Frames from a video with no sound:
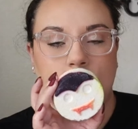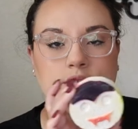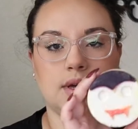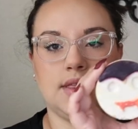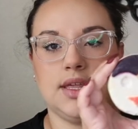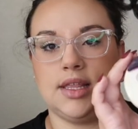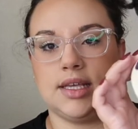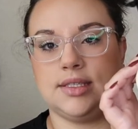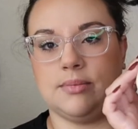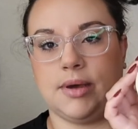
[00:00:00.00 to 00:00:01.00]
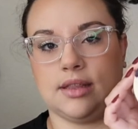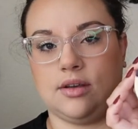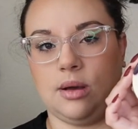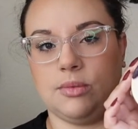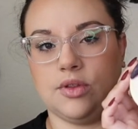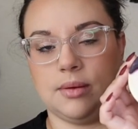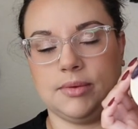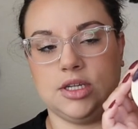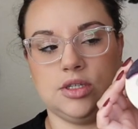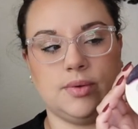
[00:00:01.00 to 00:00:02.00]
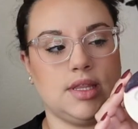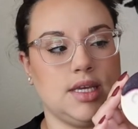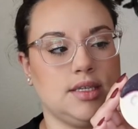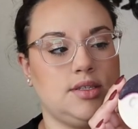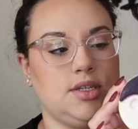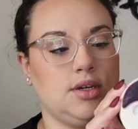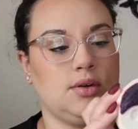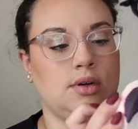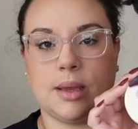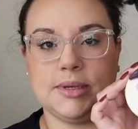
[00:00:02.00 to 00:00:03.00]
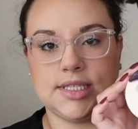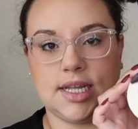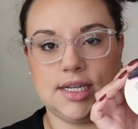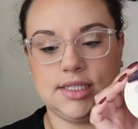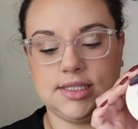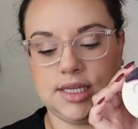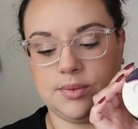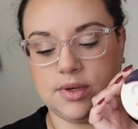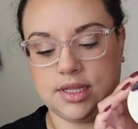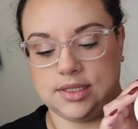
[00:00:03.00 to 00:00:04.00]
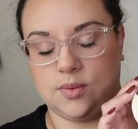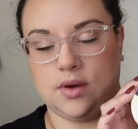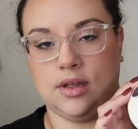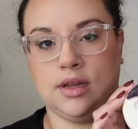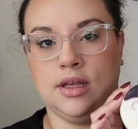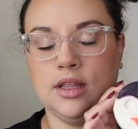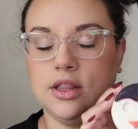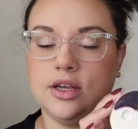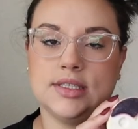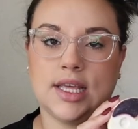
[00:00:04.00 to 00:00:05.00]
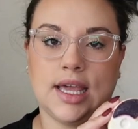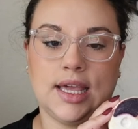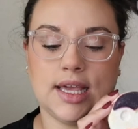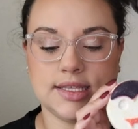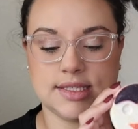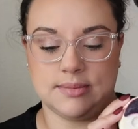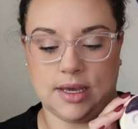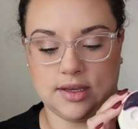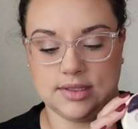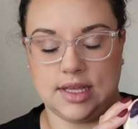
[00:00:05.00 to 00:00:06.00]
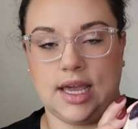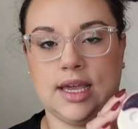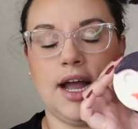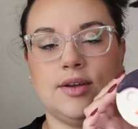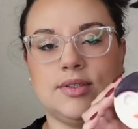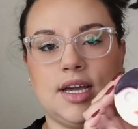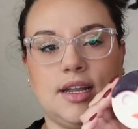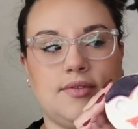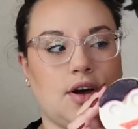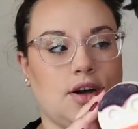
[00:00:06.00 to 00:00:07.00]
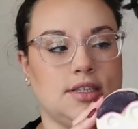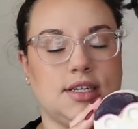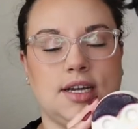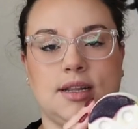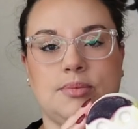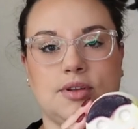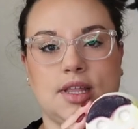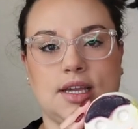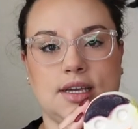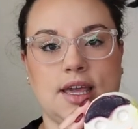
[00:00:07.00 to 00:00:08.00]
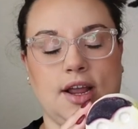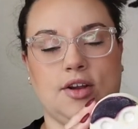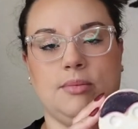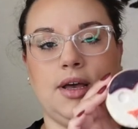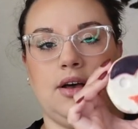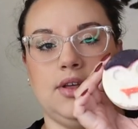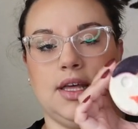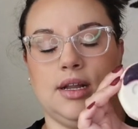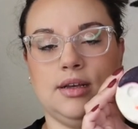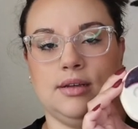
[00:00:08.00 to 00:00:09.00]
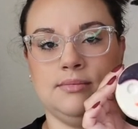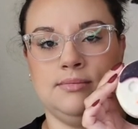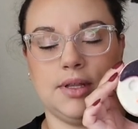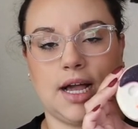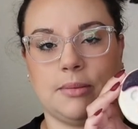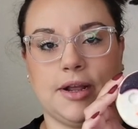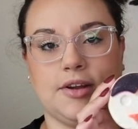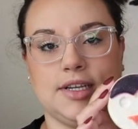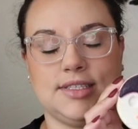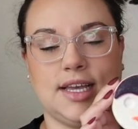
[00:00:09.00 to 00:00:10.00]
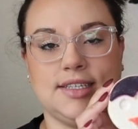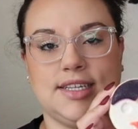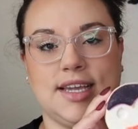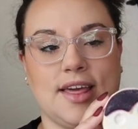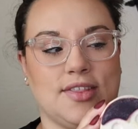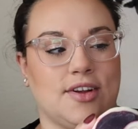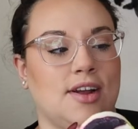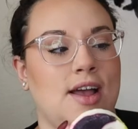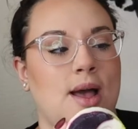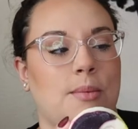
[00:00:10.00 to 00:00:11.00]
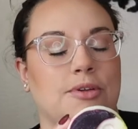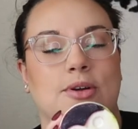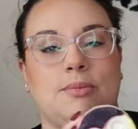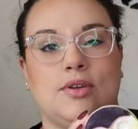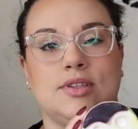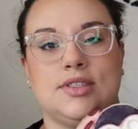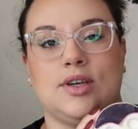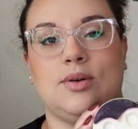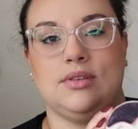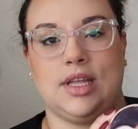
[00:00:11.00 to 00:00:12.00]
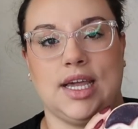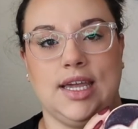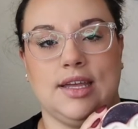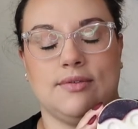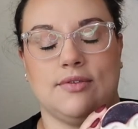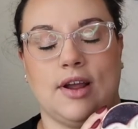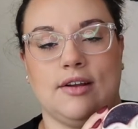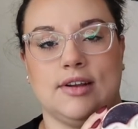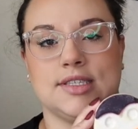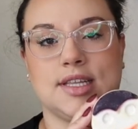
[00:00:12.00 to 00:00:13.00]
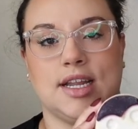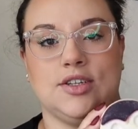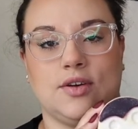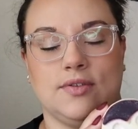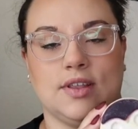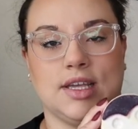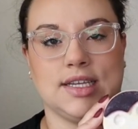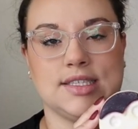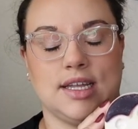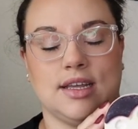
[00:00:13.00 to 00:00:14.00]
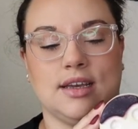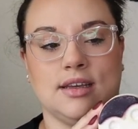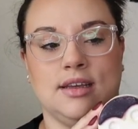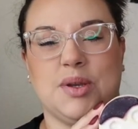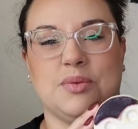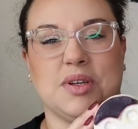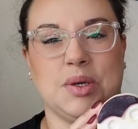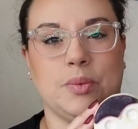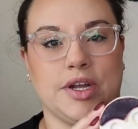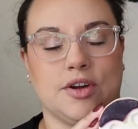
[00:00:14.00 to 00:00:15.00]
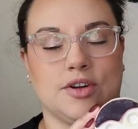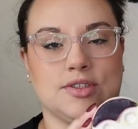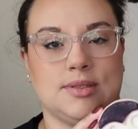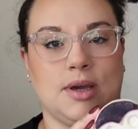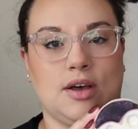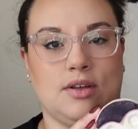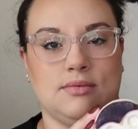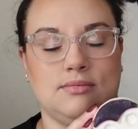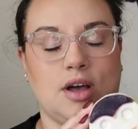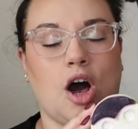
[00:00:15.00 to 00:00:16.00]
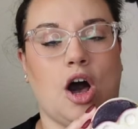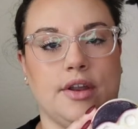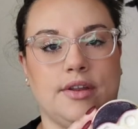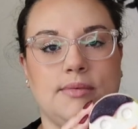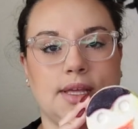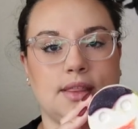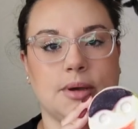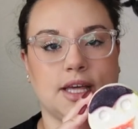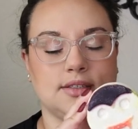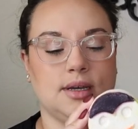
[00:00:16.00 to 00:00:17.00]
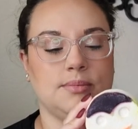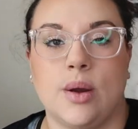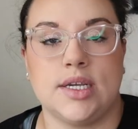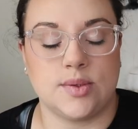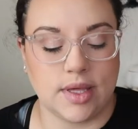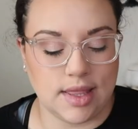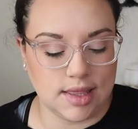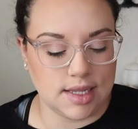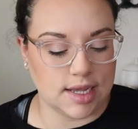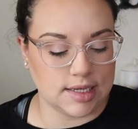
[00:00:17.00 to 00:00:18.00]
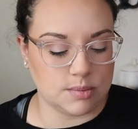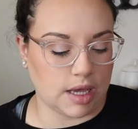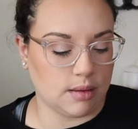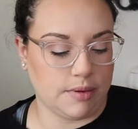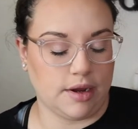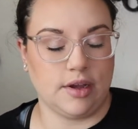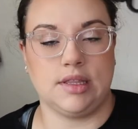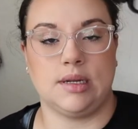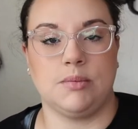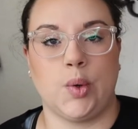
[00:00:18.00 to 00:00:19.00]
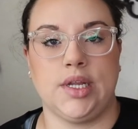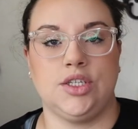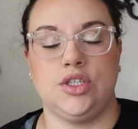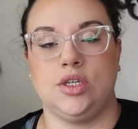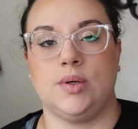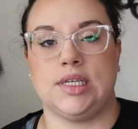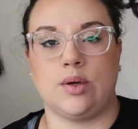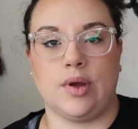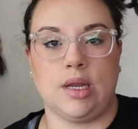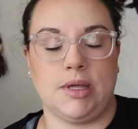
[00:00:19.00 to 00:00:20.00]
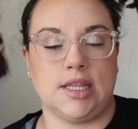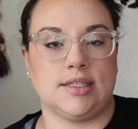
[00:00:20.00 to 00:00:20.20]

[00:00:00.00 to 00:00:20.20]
So I think that's the bath combo that I'm gonna do with these two. I'm excited to see what this one looks like and smells like. I know it's kind of odd to kind of put like a caramel and a blackberry scent together, but they're both so light in fragrance that I don't feel like it's gonna be really weird or smell odd in the bathtub. All right, so I think the next bath pairing that I'm going to do is going to be the